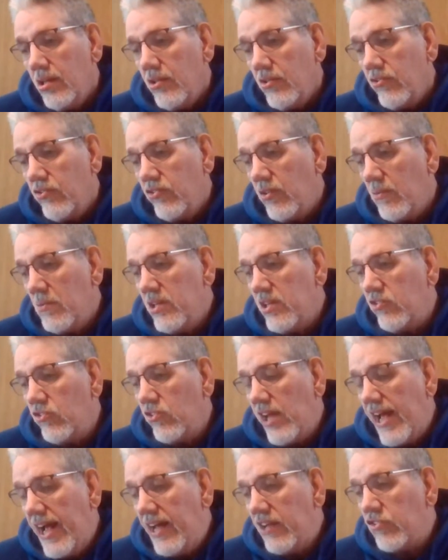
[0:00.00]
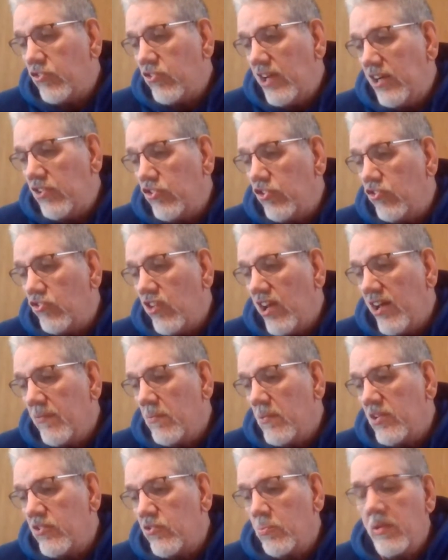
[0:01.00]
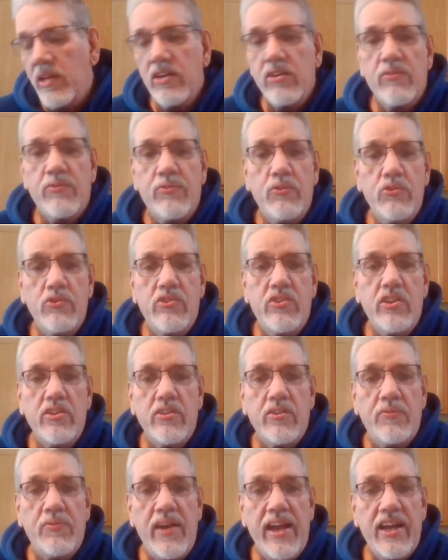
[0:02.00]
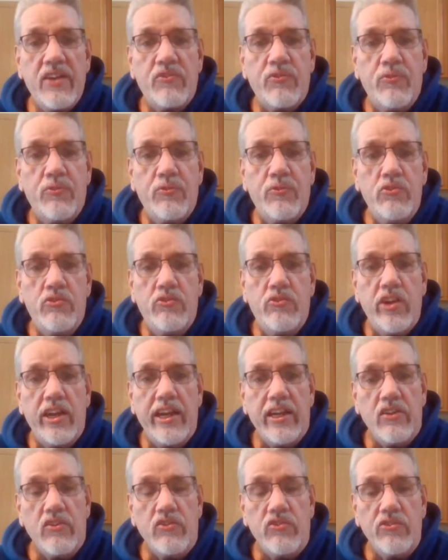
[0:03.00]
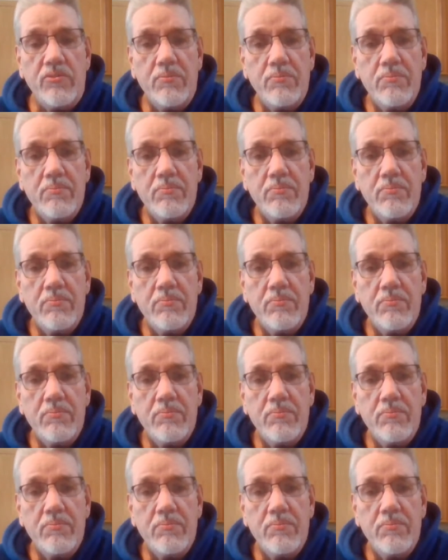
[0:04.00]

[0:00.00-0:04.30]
some of these gas stations have much better food than the fast food chains.